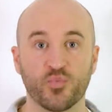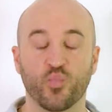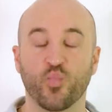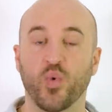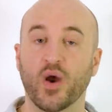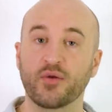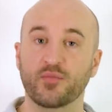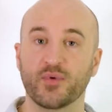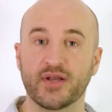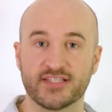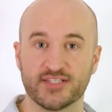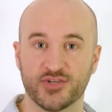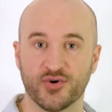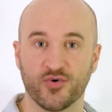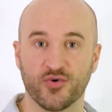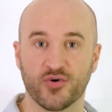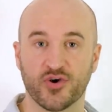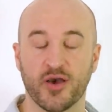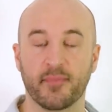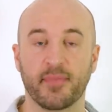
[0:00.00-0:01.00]
when we
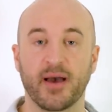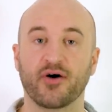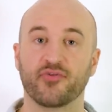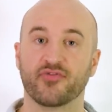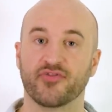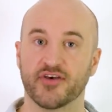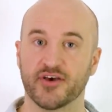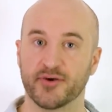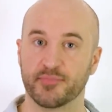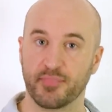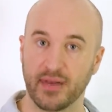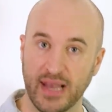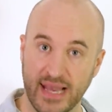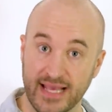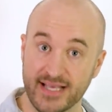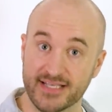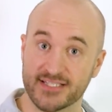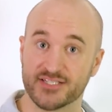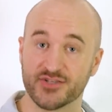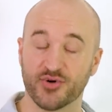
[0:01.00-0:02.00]
talk about the
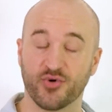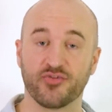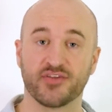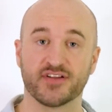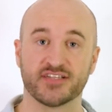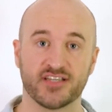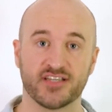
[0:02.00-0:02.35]
place or the